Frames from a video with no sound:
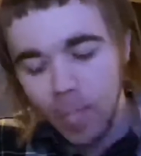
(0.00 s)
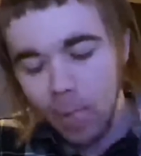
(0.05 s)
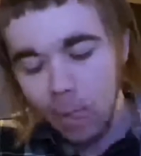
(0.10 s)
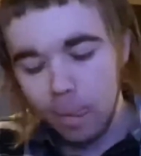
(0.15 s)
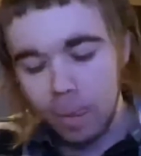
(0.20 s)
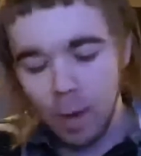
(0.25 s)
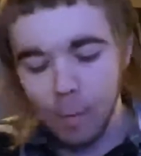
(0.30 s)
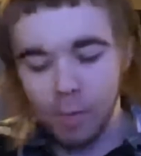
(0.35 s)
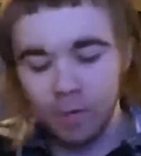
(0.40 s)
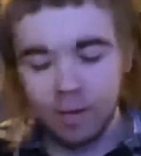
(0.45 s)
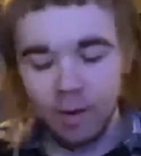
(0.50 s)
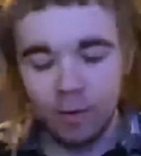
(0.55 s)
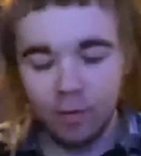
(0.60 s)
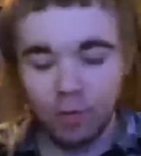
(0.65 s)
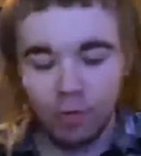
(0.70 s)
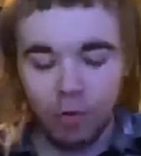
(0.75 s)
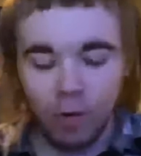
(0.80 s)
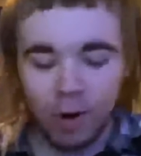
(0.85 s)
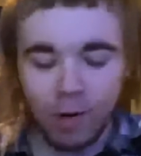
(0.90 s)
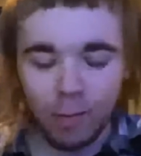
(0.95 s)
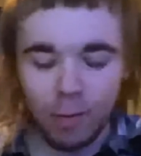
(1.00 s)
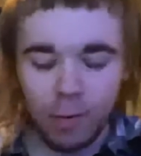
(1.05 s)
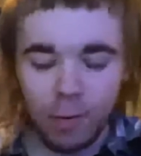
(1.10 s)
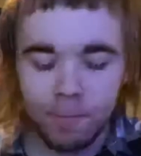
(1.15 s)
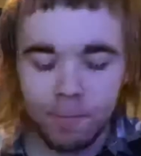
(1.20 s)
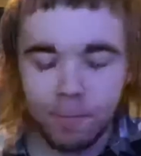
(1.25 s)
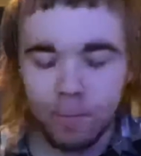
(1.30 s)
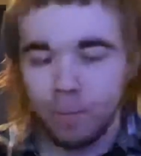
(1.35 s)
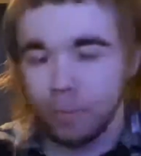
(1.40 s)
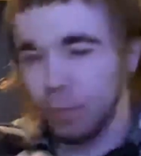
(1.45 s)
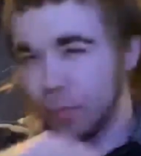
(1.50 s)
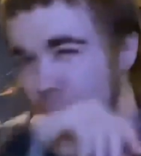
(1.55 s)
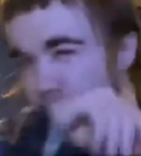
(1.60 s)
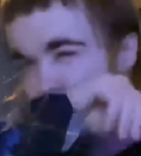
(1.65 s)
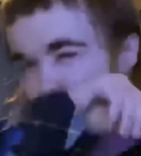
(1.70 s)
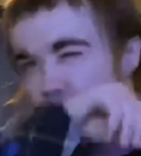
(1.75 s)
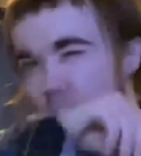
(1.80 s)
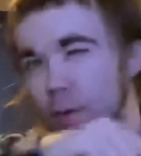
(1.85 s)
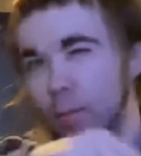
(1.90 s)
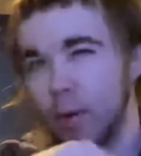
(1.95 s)
I mean, it's not too dry, but it's uh,
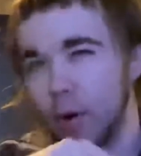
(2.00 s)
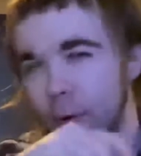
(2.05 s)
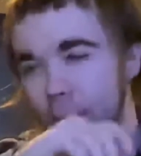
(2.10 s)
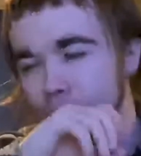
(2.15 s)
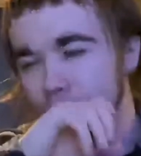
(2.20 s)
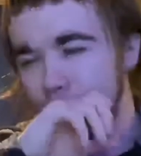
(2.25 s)
it could be better.